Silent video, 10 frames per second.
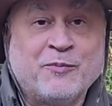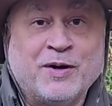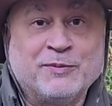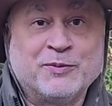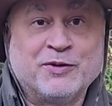
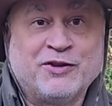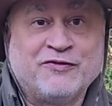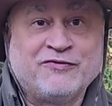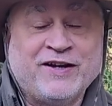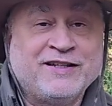probably one of the
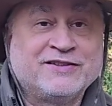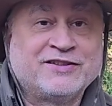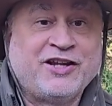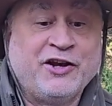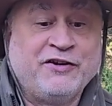
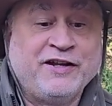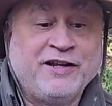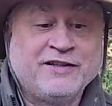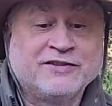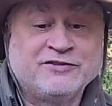finest carry
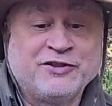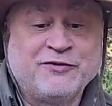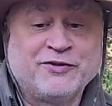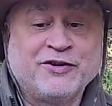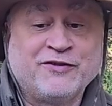handguns
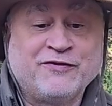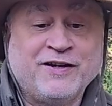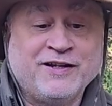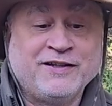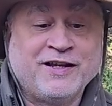you're ever going to
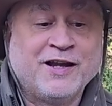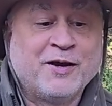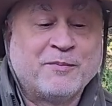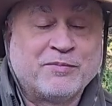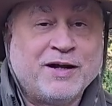find,
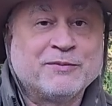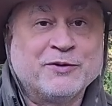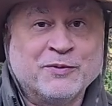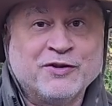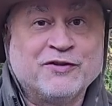
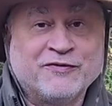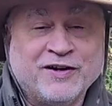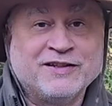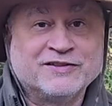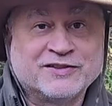probably one of the
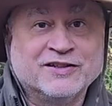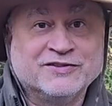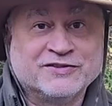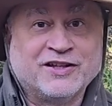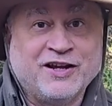finest
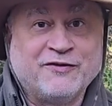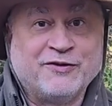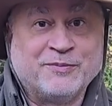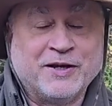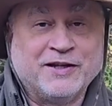guns
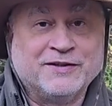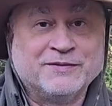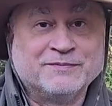ever made.